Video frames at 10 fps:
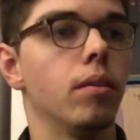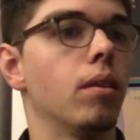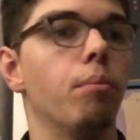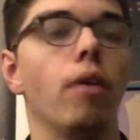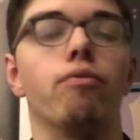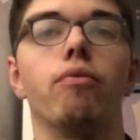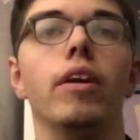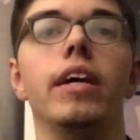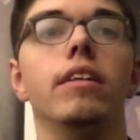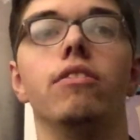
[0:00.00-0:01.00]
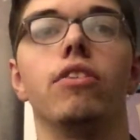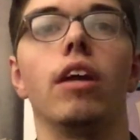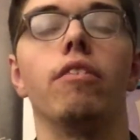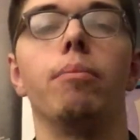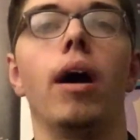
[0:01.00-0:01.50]
my friends and
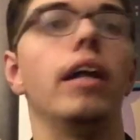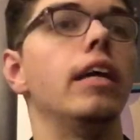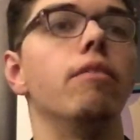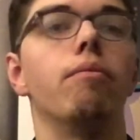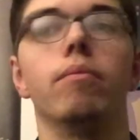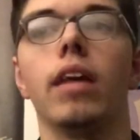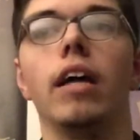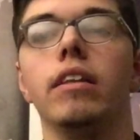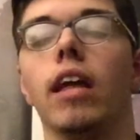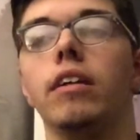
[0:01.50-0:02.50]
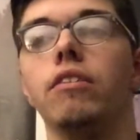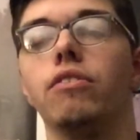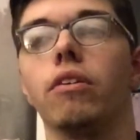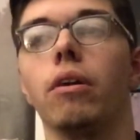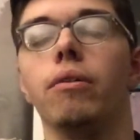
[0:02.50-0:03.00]
everybody that used
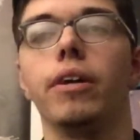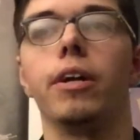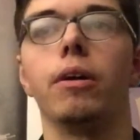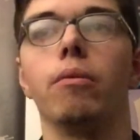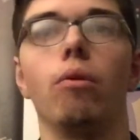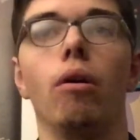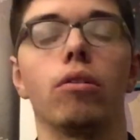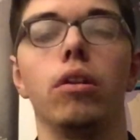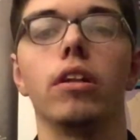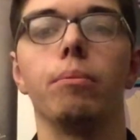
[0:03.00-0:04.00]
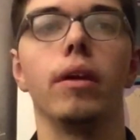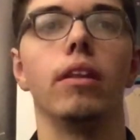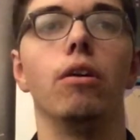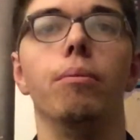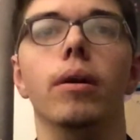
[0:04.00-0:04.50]
to go there, well, including me,
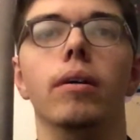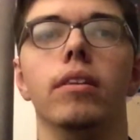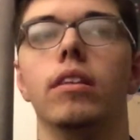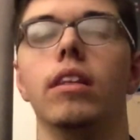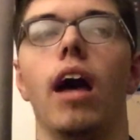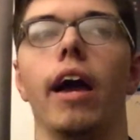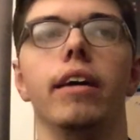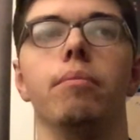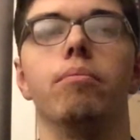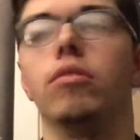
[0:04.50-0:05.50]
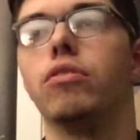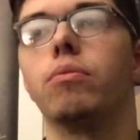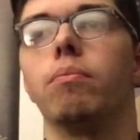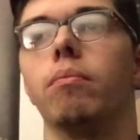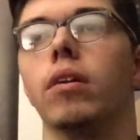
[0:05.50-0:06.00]
though, but I just,
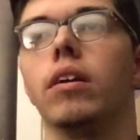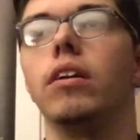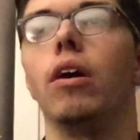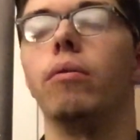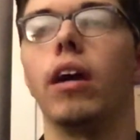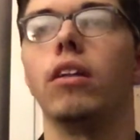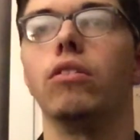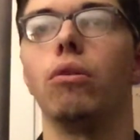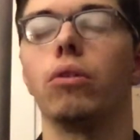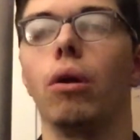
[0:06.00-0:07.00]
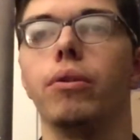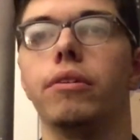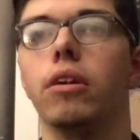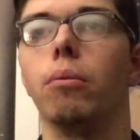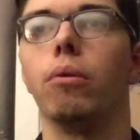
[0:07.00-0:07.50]
you know, that don't go there
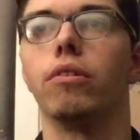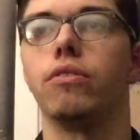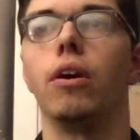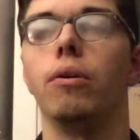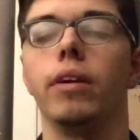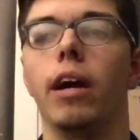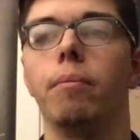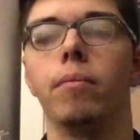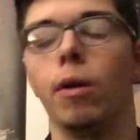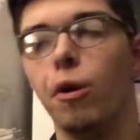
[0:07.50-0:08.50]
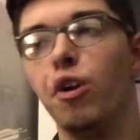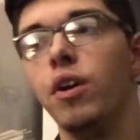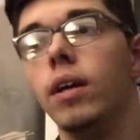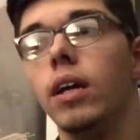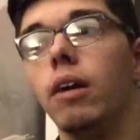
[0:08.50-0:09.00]
no more, so, yeah.
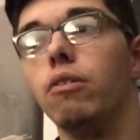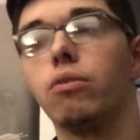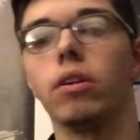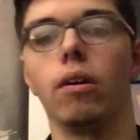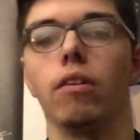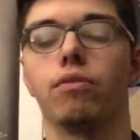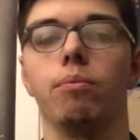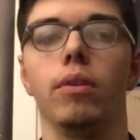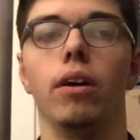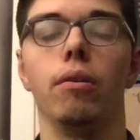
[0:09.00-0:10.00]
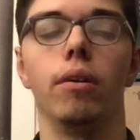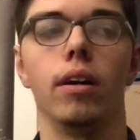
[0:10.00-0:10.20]
It was really awesome, though.